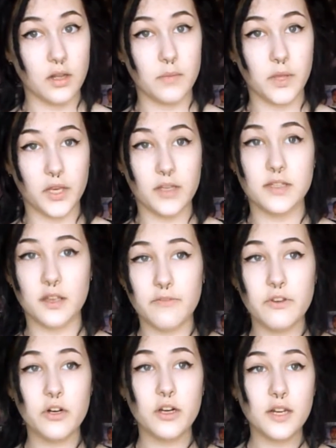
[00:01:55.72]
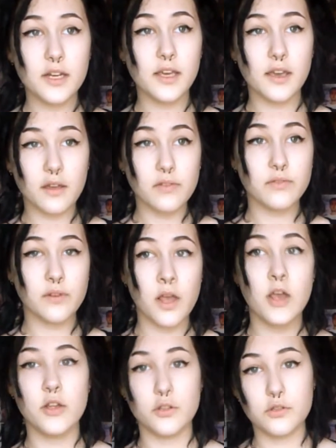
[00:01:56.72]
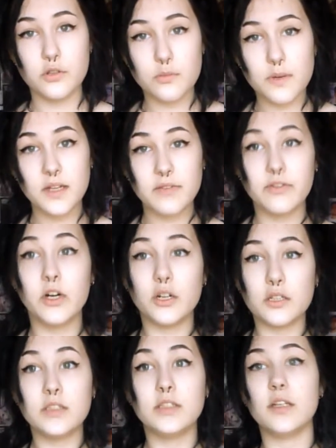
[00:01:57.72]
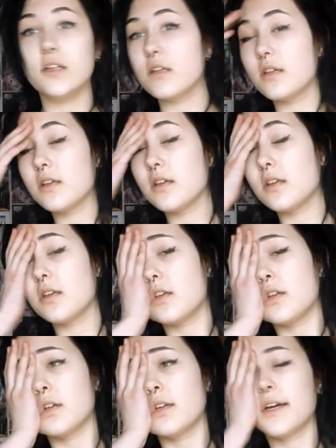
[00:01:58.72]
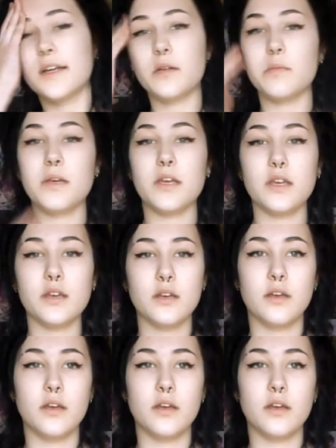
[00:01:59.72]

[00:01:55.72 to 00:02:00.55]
Because if you're gonna give too many fucks, you're gonna be